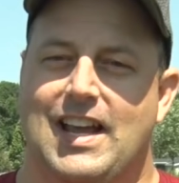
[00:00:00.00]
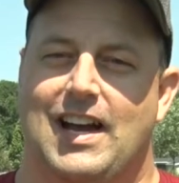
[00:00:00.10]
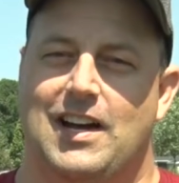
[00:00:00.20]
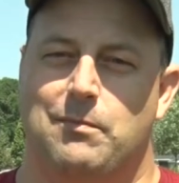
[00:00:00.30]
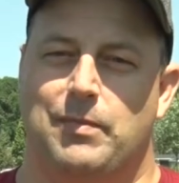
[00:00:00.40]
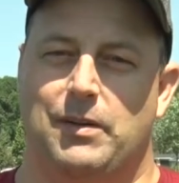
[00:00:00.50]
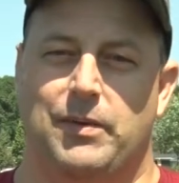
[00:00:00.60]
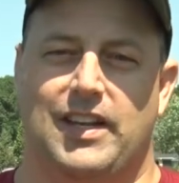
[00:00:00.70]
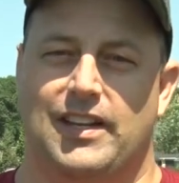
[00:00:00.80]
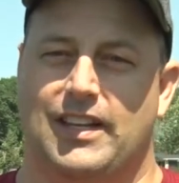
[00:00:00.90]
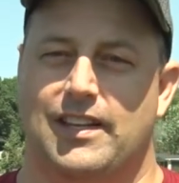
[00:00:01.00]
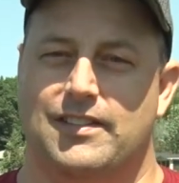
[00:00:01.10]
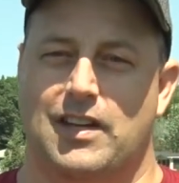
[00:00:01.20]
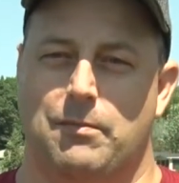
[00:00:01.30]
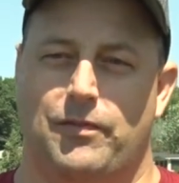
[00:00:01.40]
Um, but we get
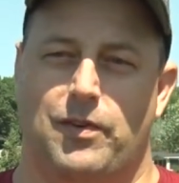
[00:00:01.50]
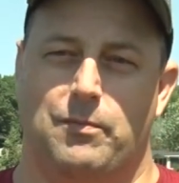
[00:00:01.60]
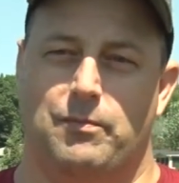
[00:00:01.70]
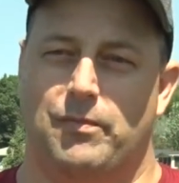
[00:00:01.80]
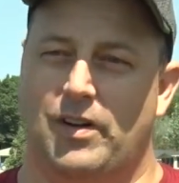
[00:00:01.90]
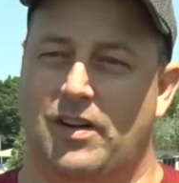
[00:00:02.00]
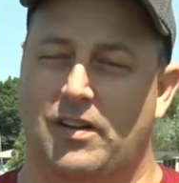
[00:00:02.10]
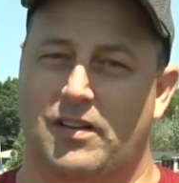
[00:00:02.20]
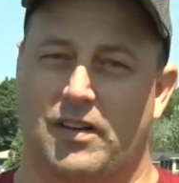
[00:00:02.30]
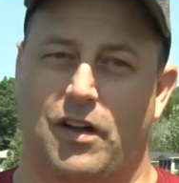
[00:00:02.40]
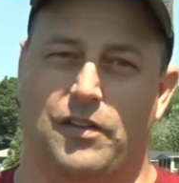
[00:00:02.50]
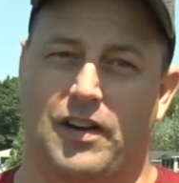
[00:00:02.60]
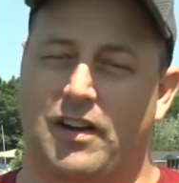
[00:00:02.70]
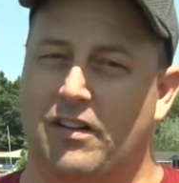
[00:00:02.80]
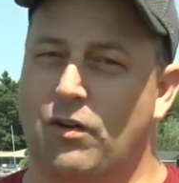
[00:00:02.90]
kids coming from uh,
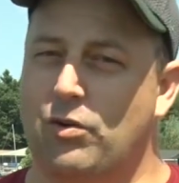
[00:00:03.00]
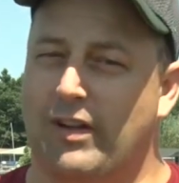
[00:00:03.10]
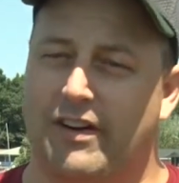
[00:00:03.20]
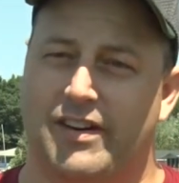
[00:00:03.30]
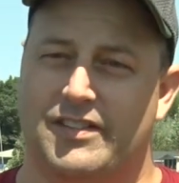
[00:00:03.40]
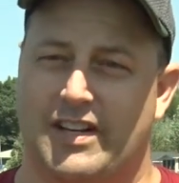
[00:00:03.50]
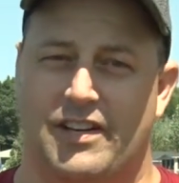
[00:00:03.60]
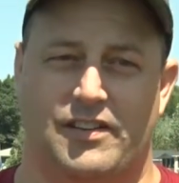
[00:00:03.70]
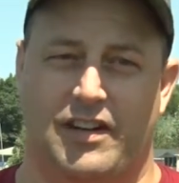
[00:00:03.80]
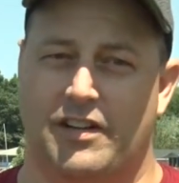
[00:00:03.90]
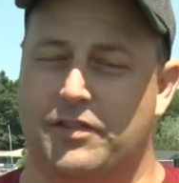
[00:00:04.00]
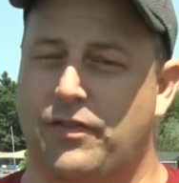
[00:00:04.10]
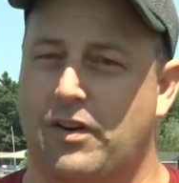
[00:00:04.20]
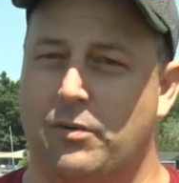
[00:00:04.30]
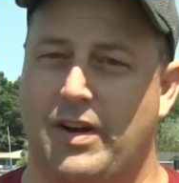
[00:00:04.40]
other local areas and as
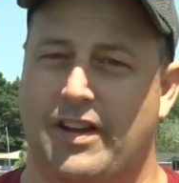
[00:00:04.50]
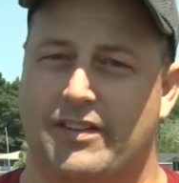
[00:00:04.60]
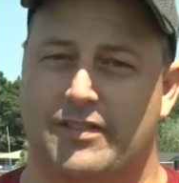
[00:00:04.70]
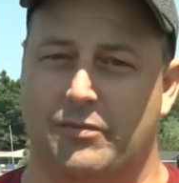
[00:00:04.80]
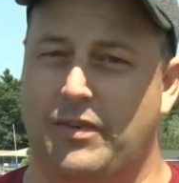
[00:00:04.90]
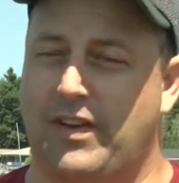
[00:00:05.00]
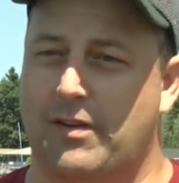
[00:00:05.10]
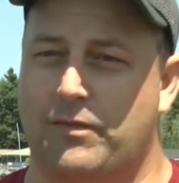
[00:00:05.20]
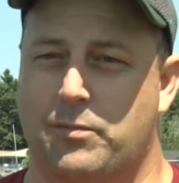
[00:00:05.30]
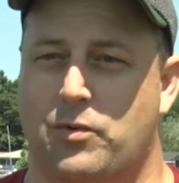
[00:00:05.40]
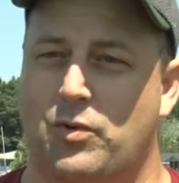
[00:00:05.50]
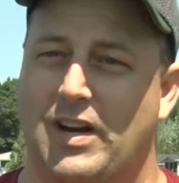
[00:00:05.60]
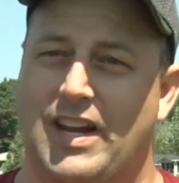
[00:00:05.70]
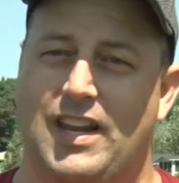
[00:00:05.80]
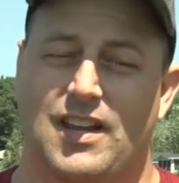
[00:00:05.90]
far away as we've had them from
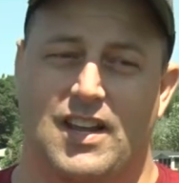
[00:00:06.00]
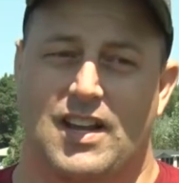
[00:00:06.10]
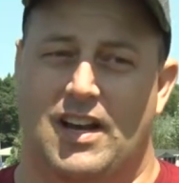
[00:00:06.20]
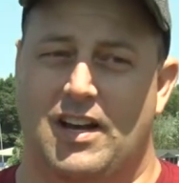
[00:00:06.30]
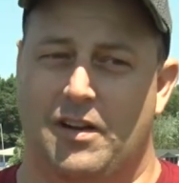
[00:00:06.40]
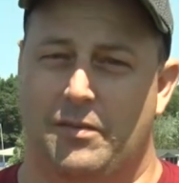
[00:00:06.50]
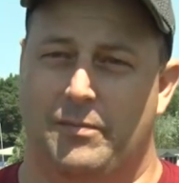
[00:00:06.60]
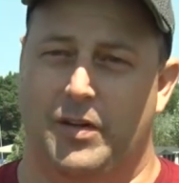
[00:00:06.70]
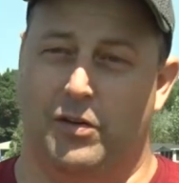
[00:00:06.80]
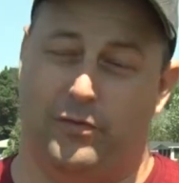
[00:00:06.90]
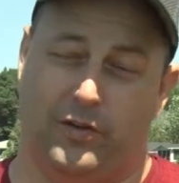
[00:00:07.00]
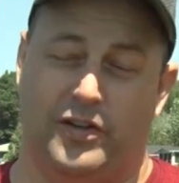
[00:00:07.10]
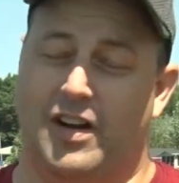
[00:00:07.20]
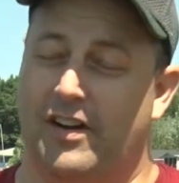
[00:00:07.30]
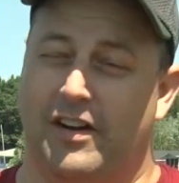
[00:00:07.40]
Hawaii, um, you know, for
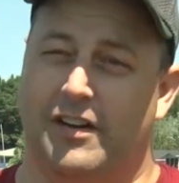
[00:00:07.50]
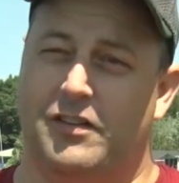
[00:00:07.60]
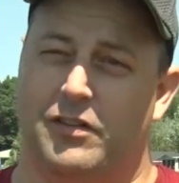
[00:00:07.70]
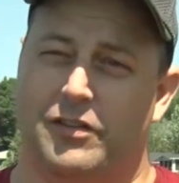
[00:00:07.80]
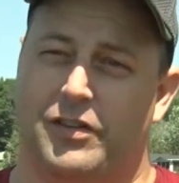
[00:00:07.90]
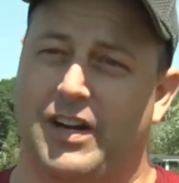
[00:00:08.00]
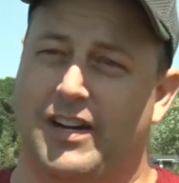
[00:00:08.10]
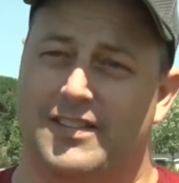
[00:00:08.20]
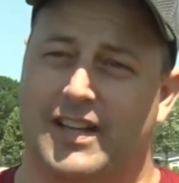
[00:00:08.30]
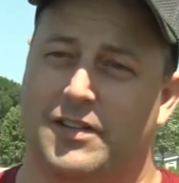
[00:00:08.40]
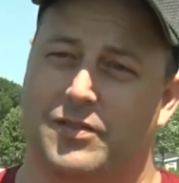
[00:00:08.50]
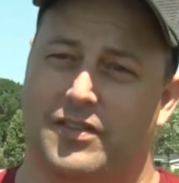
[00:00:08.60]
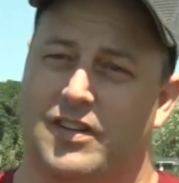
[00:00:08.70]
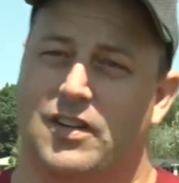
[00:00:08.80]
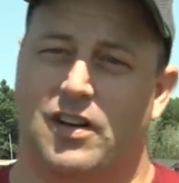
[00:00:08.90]
continental United
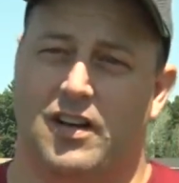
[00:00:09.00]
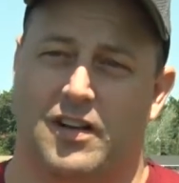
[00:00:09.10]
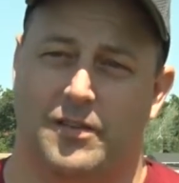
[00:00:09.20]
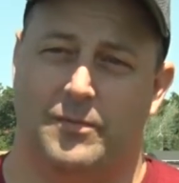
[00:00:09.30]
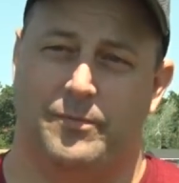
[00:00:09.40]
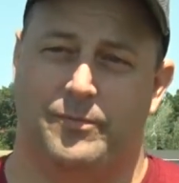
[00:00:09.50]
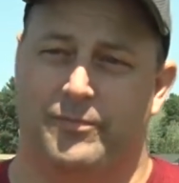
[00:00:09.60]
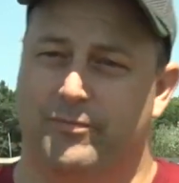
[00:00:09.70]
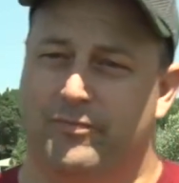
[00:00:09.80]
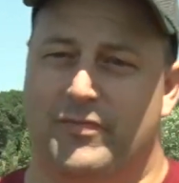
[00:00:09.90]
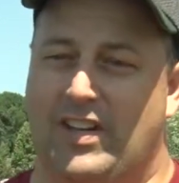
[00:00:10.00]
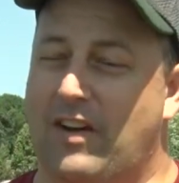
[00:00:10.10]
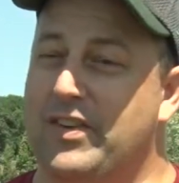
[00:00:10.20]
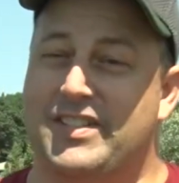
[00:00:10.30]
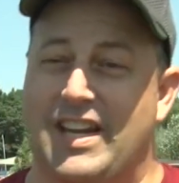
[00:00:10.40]
States. Um,
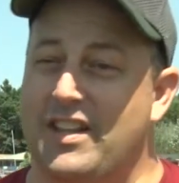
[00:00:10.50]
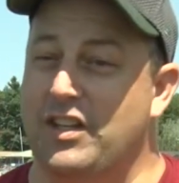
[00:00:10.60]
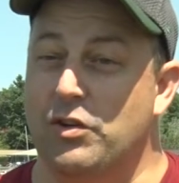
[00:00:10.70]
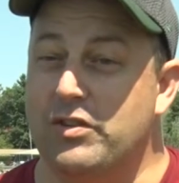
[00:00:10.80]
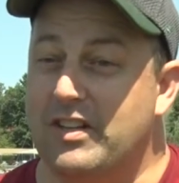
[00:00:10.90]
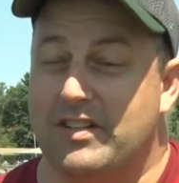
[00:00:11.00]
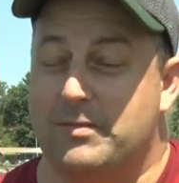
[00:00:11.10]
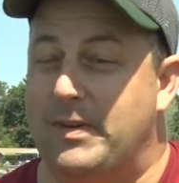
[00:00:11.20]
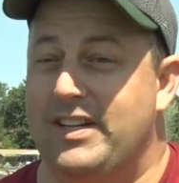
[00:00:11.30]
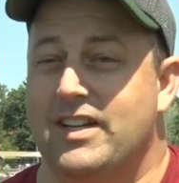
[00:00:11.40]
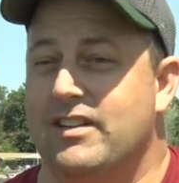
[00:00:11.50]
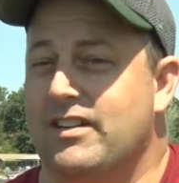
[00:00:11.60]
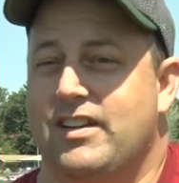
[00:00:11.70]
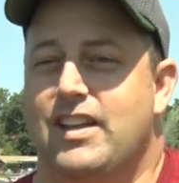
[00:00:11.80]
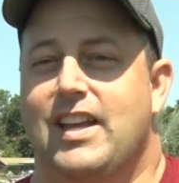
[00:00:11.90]
every state in the union has been
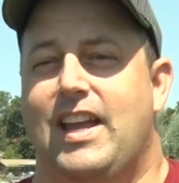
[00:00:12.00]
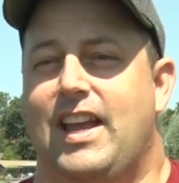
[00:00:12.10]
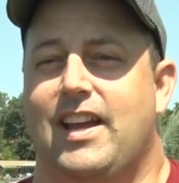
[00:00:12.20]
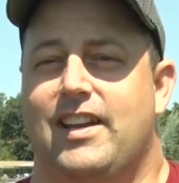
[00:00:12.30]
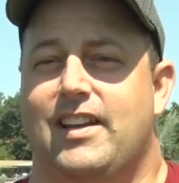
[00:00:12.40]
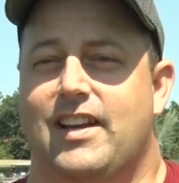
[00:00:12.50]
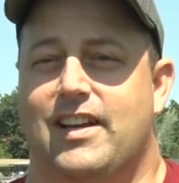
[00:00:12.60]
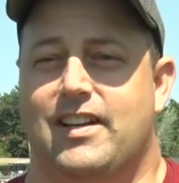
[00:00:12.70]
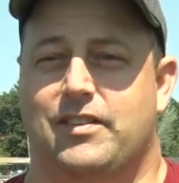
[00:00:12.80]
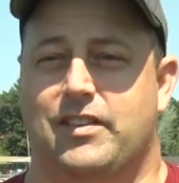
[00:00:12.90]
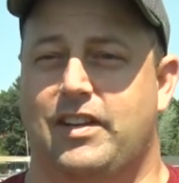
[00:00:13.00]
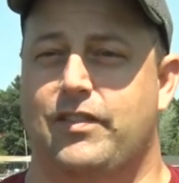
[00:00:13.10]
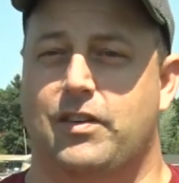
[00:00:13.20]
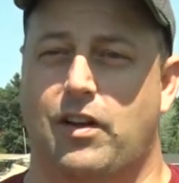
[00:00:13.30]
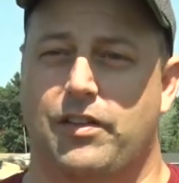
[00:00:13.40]
here and uh,
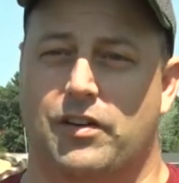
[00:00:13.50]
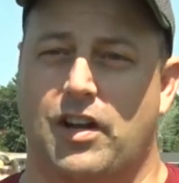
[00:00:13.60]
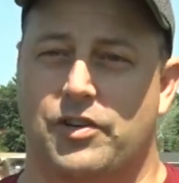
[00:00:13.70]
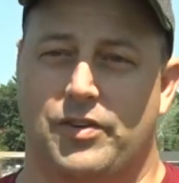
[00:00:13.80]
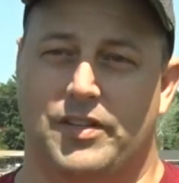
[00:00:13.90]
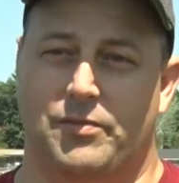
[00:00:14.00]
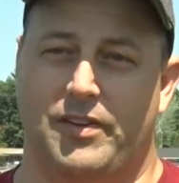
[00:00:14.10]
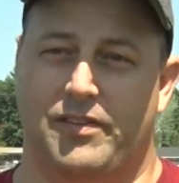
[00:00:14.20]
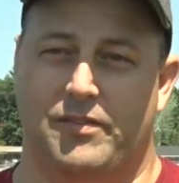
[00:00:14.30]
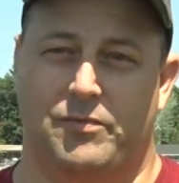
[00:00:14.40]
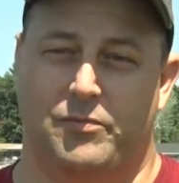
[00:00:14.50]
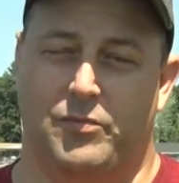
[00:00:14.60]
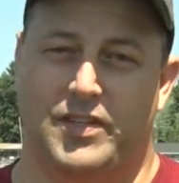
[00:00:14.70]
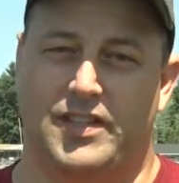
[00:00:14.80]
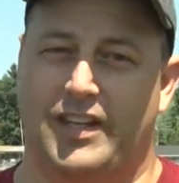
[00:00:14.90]
even other countries. We
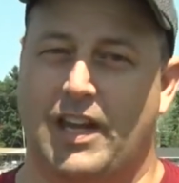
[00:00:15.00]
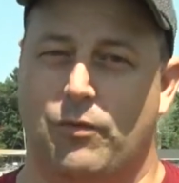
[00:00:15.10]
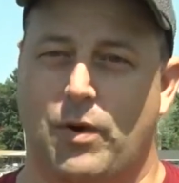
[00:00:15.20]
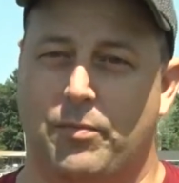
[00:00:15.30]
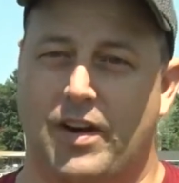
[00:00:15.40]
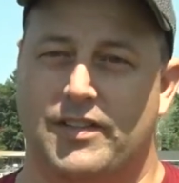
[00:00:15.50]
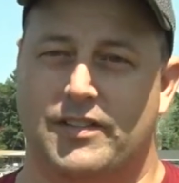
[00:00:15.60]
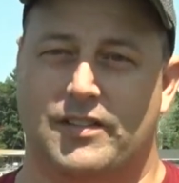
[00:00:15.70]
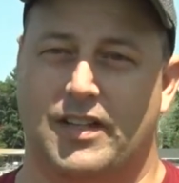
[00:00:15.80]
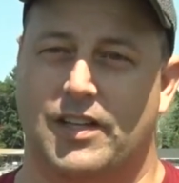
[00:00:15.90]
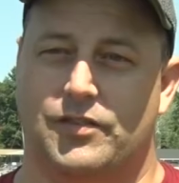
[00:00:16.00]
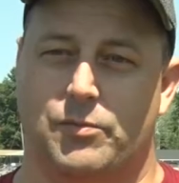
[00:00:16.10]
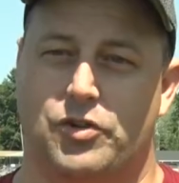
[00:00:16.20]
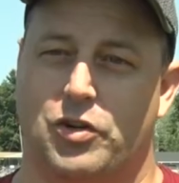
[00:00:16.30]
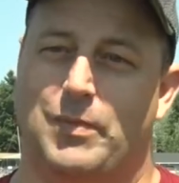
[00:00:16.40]
recently gave away prizes to kids
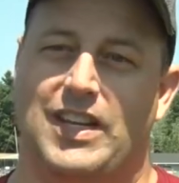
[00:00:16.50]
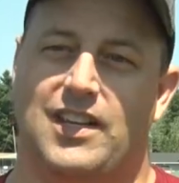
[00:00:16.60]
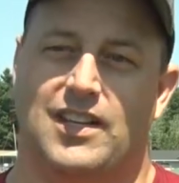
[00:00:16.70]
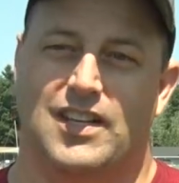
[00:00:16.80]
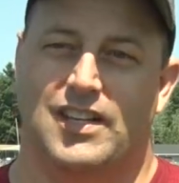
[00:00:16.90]
from Germany.